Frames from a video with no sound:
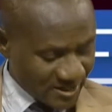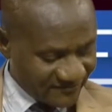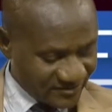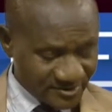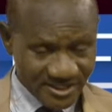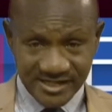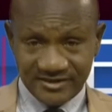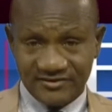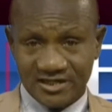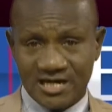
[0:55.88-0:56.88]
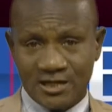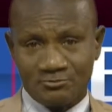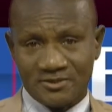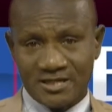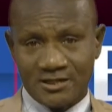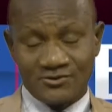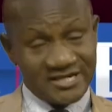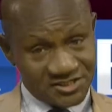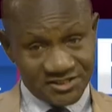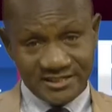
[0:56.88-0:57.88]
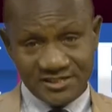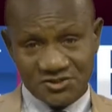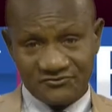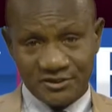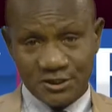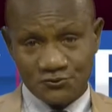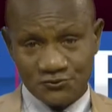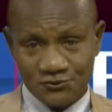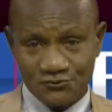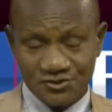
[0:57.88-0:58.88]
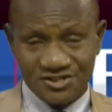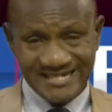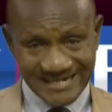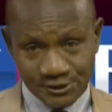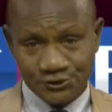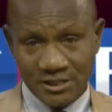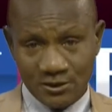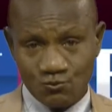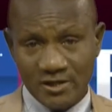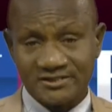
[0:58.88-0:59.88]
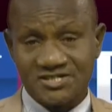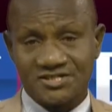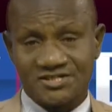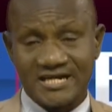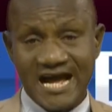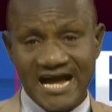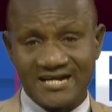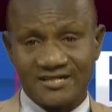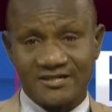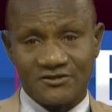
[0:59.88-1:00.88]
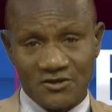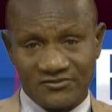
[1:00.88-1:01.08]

And away from the EFL Cup now, residents of Ikorodu Central, West and